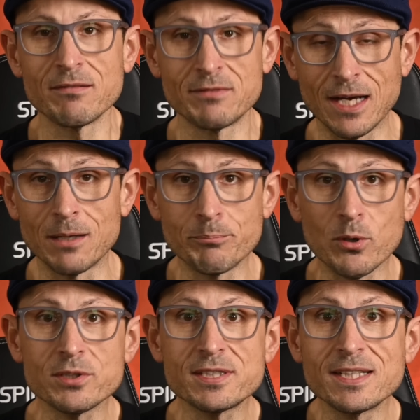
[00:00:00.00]
the
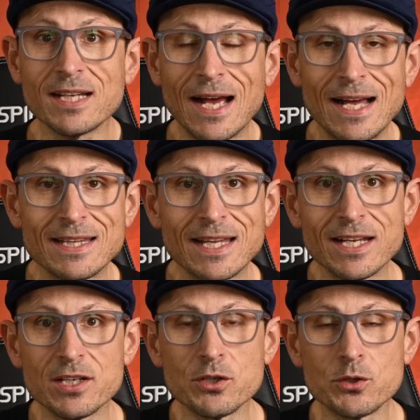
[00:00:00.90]
unboxing and
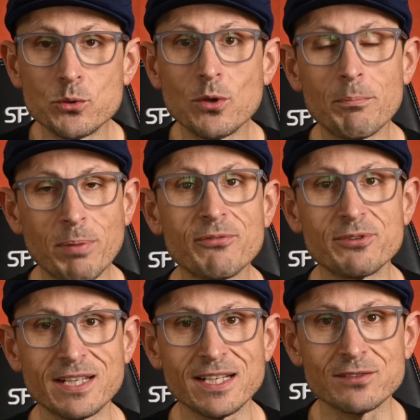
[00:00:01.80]
then do a buffer
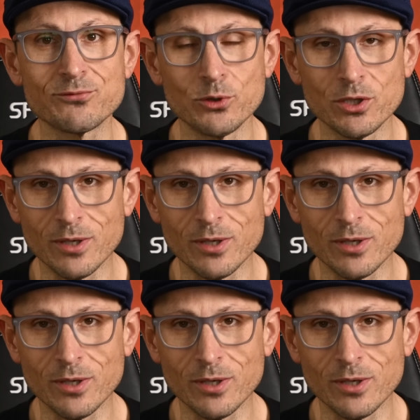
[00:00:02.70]
test for you.